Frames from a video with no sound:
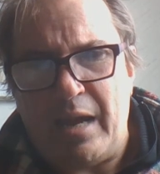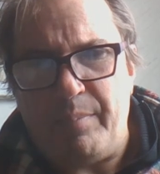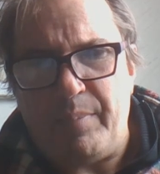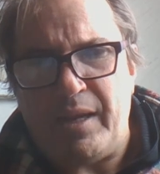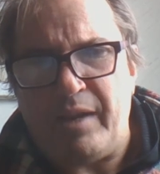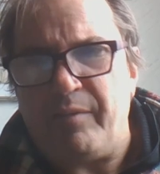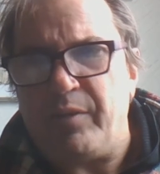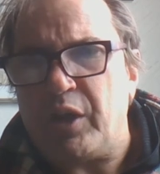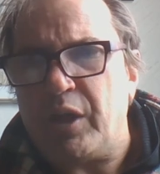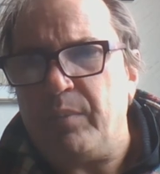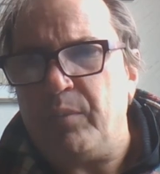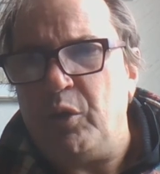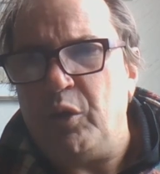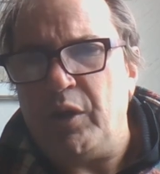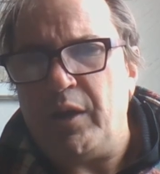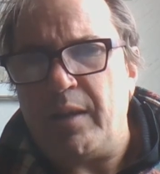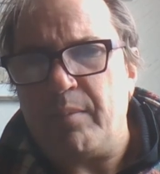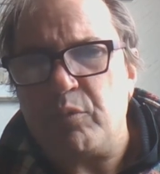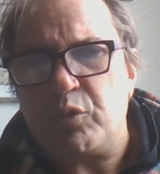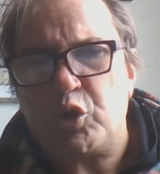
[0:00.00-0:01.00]
part of a
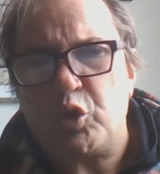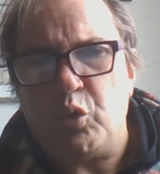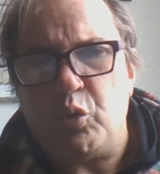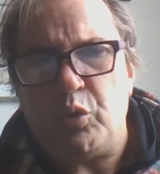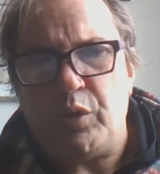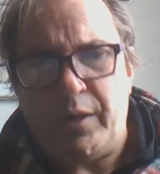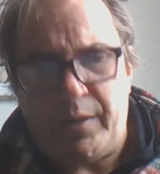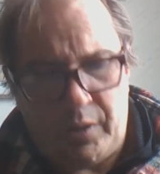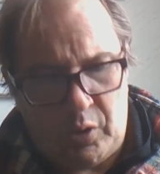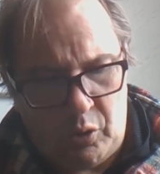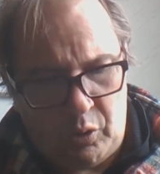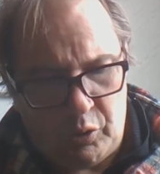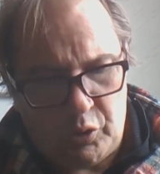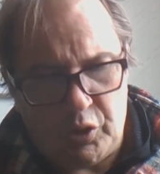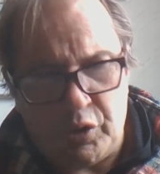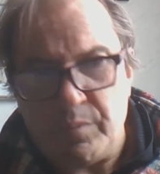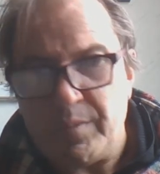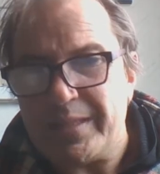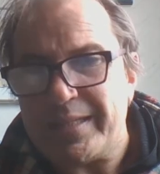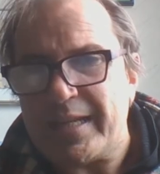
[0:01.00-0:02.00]
community, I'm sure in the long
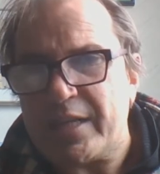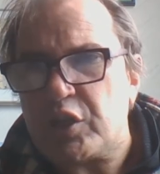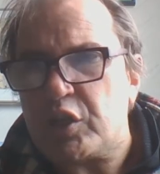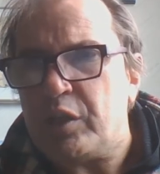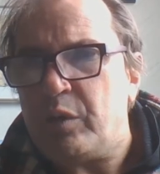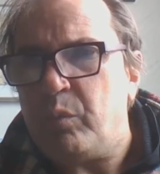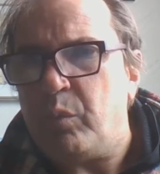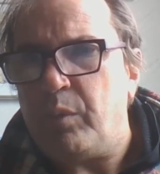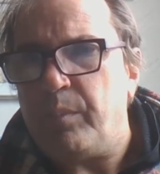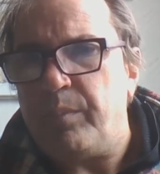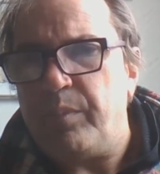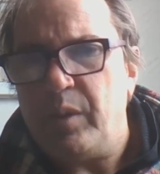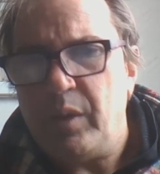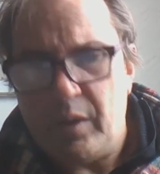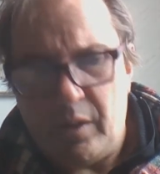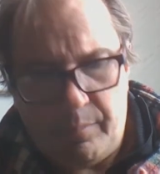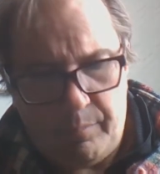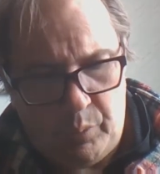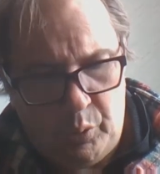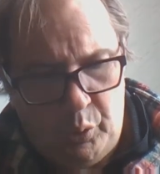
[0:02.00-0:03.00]
term, is actually will
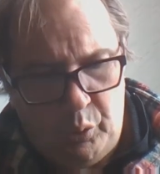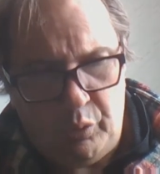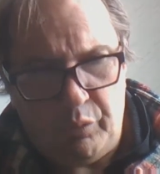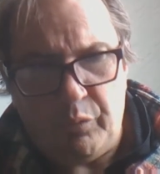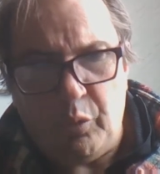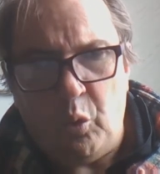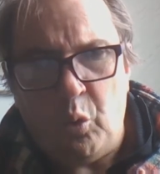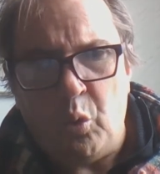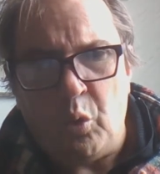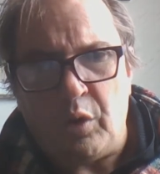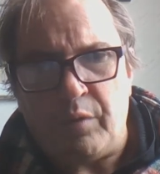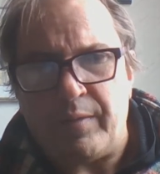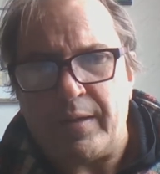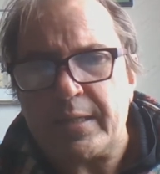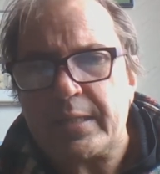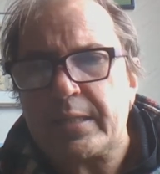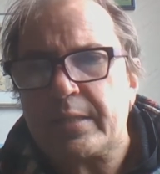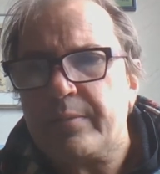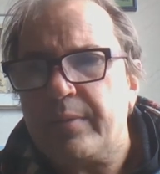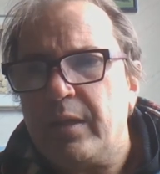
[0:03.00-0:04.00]
behoove all of
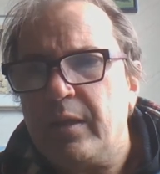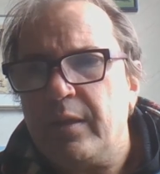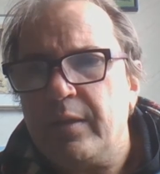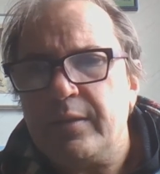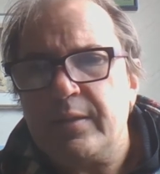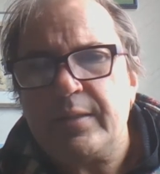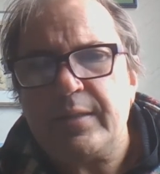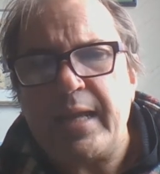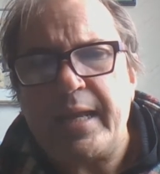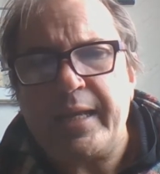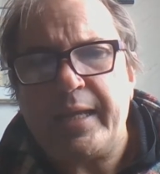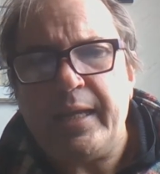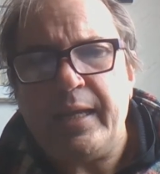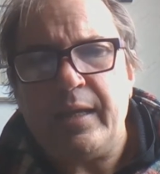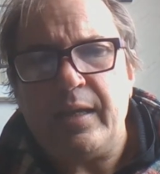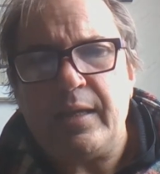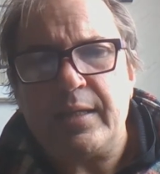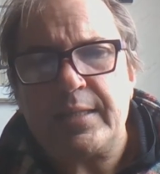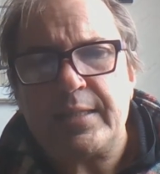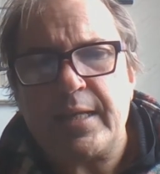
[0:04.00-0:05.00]
us. Take
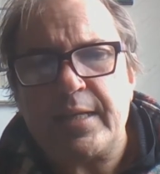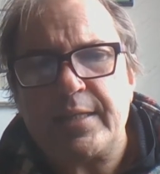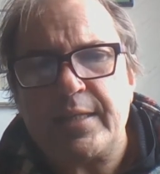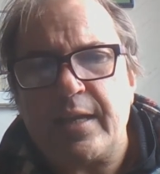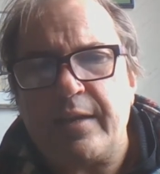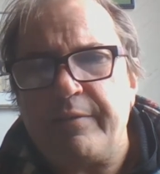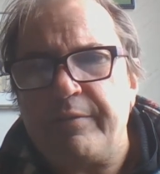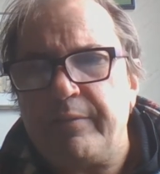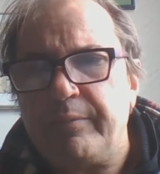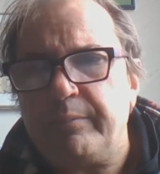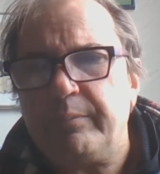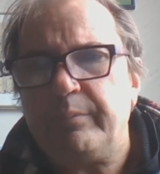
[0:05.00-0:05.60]
care and stay safe.